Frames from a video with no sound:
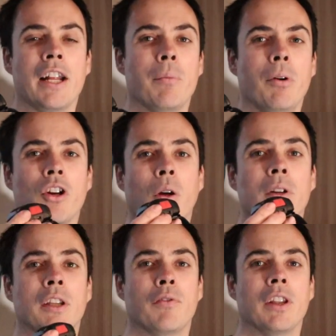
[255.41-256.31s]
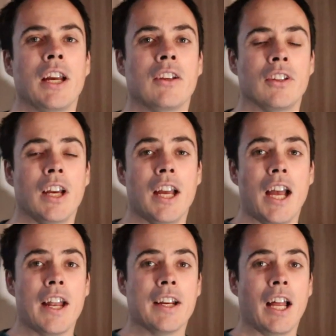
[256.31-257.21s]
I'll put a couple of different links
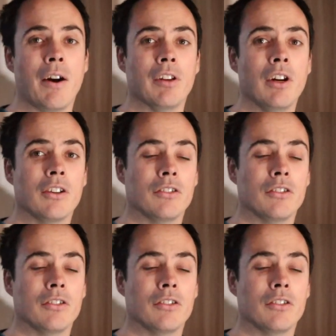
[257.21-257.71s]
and you can have a look.